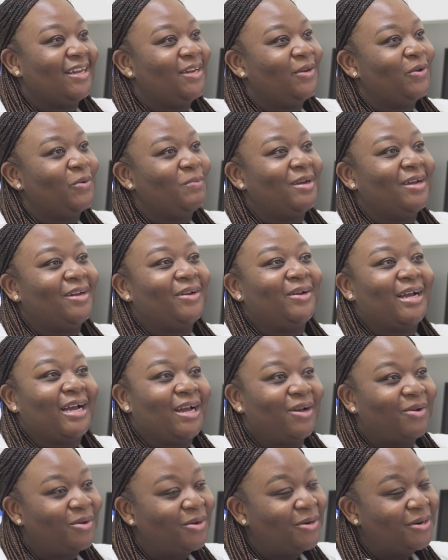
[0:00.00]
no matter
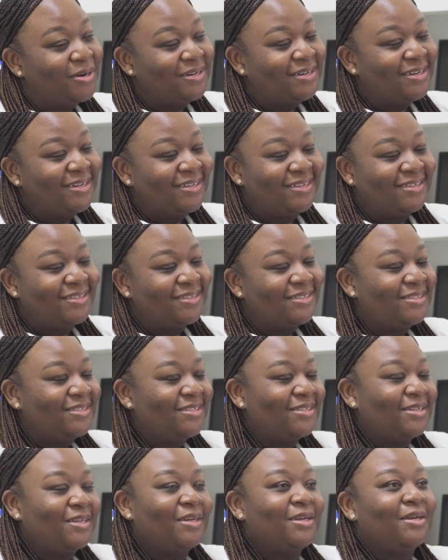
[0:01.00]
how hard it is,
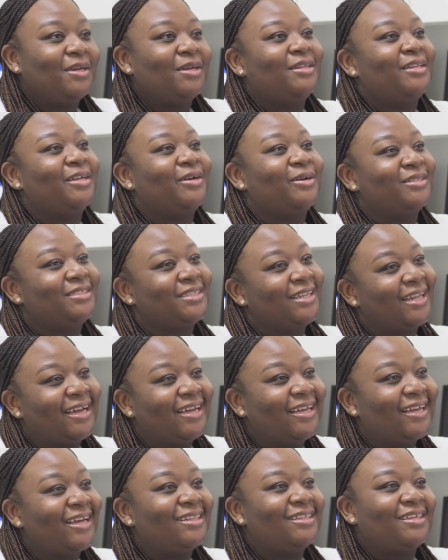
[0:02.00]
there is
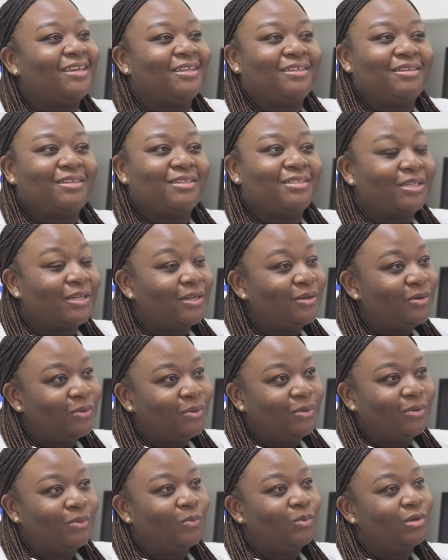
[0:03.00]
light at the end of the
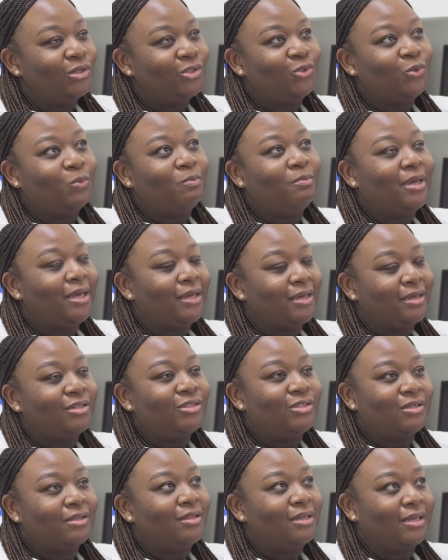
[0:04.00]
tunnel. Once you make
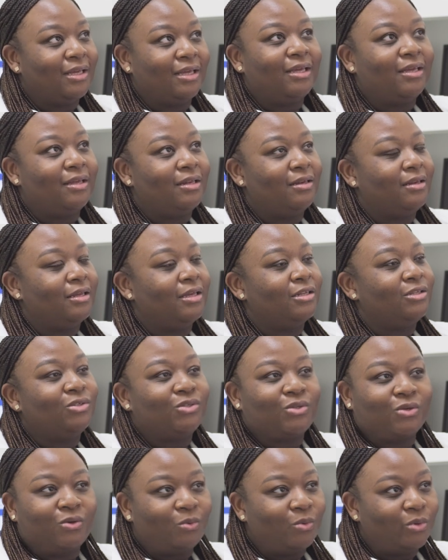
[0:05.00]
it to the end, it's
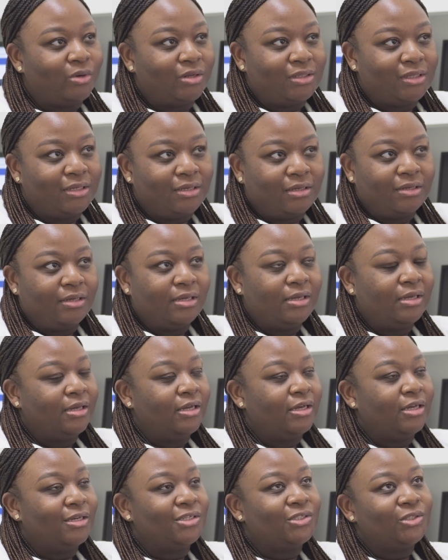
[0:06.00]
so worth it.
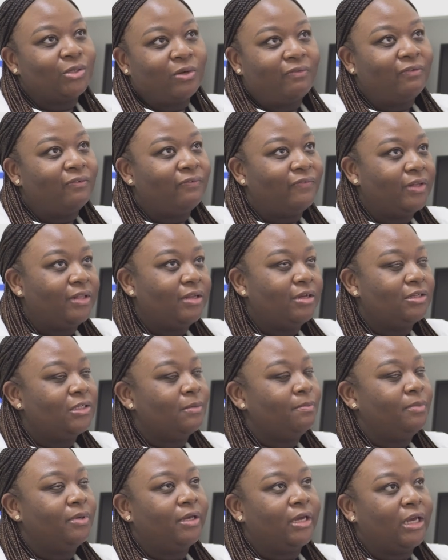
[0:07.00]
It's so fulfilling
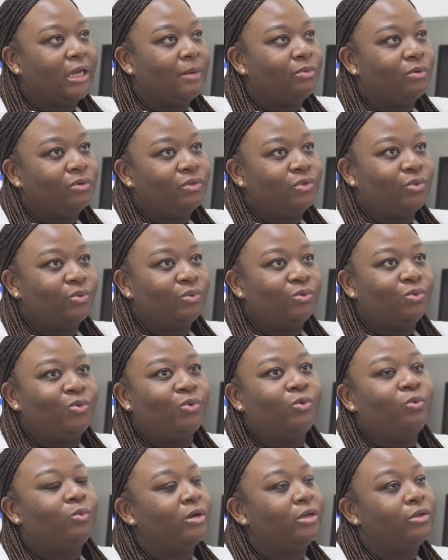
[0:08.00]
to be able to
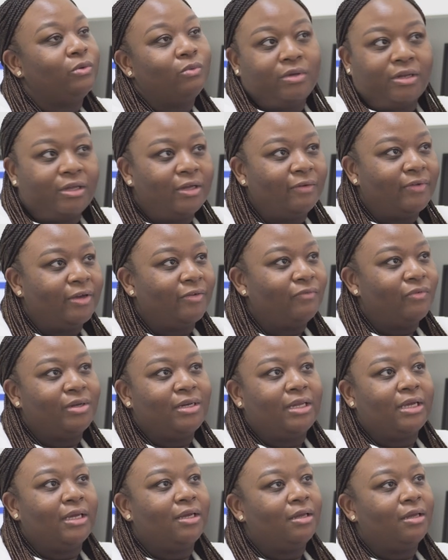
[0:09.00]
do what you love every day.